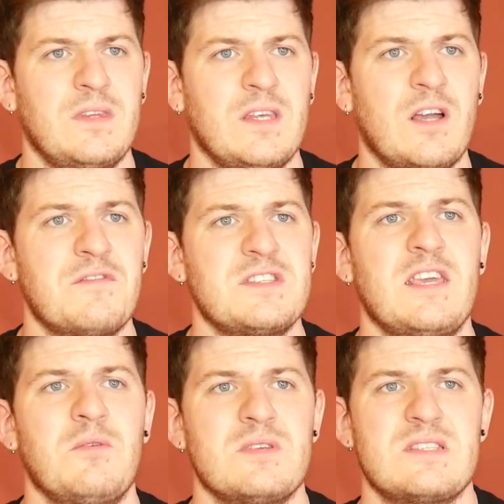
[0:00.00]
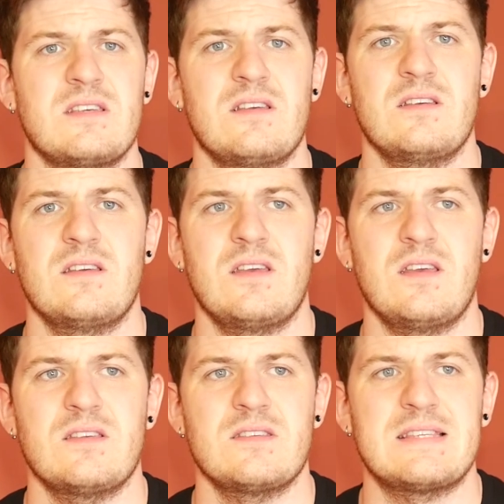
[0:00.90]
He was
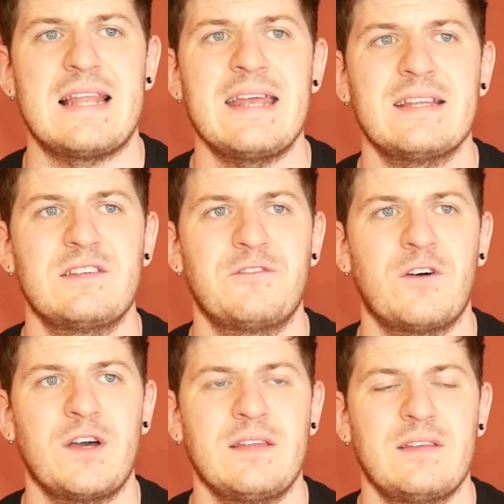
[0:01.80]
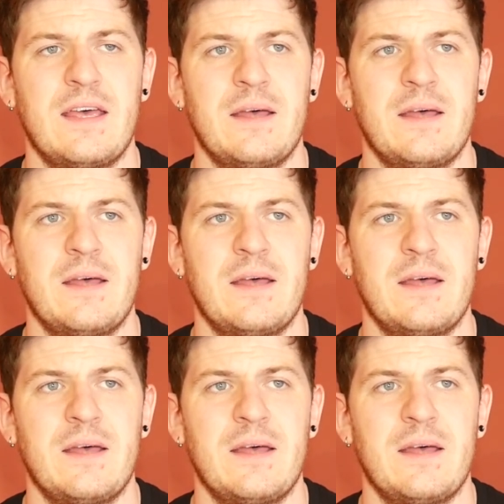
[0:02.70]
slated to fight